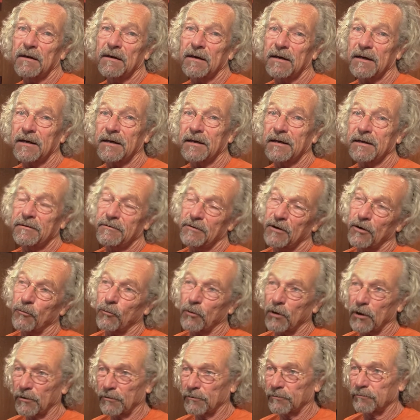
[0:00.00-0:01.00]
I know
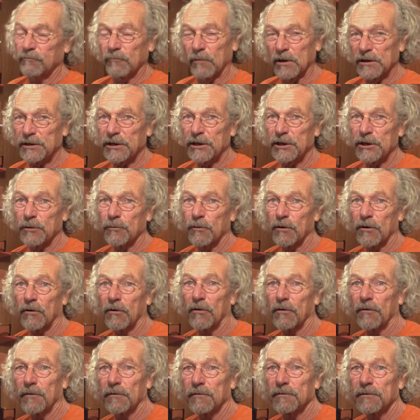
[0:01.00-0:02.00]
what to do with all
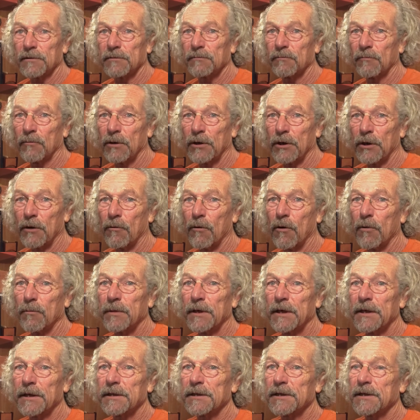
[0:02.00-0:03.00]
those window
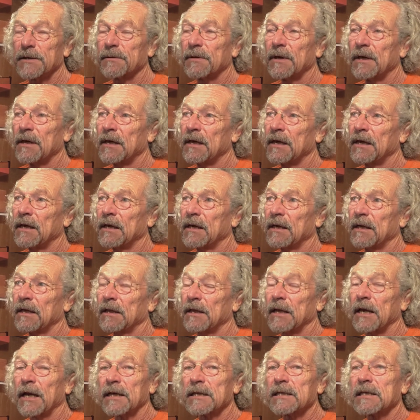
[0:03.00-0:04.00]
openings. The
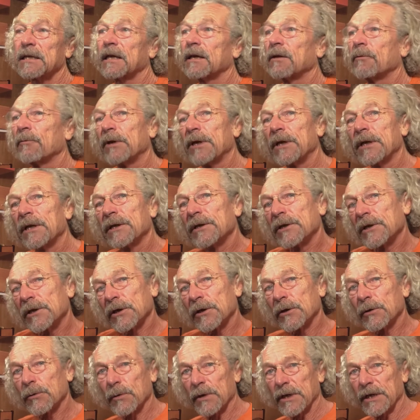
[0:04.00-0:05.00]
next thing we need to
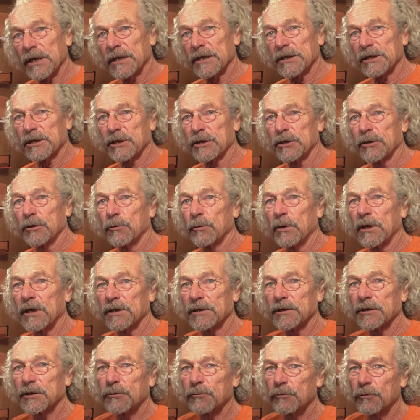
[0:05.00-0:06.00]
do is to
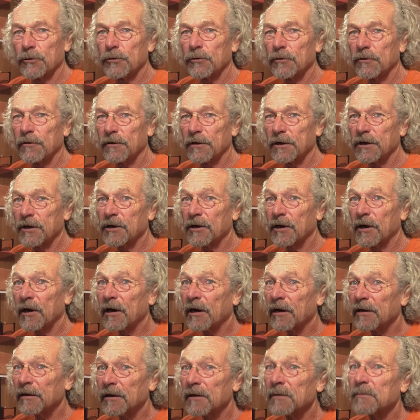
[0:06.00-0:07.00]
extrude the
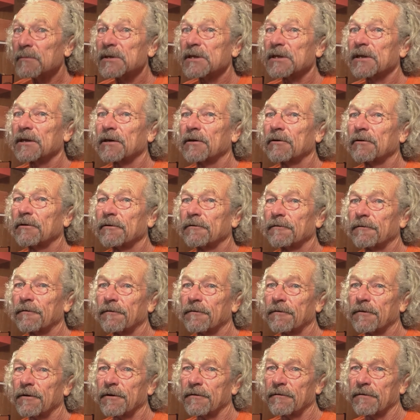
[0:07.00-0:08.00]
columns that are in
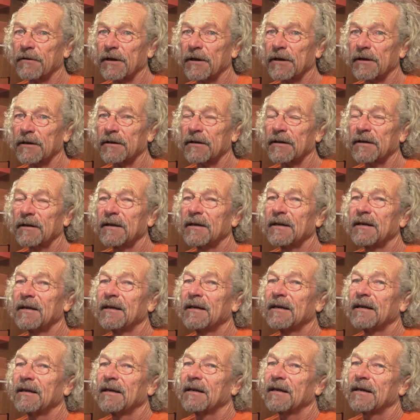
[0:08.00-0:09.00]
front of it
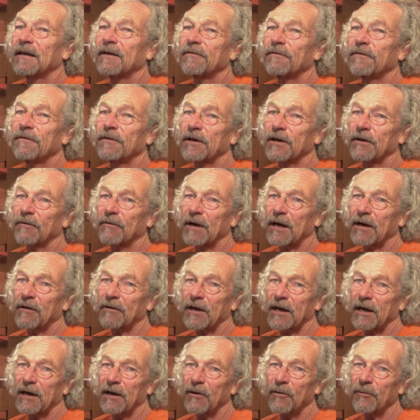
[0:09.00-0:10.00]
and figure out
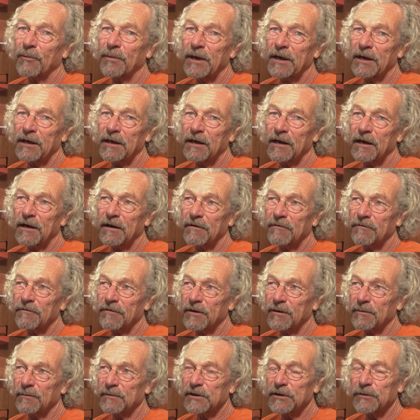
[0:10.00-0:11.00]
how many of
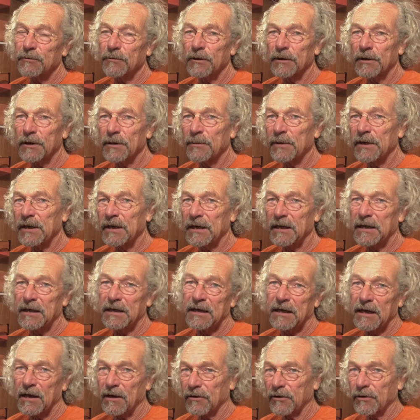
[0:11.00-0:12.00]
them to eliminate and
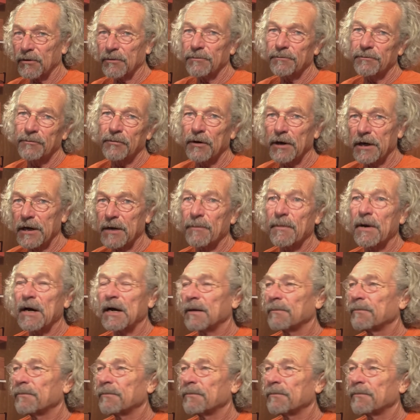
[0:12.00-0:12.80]
how to break them up.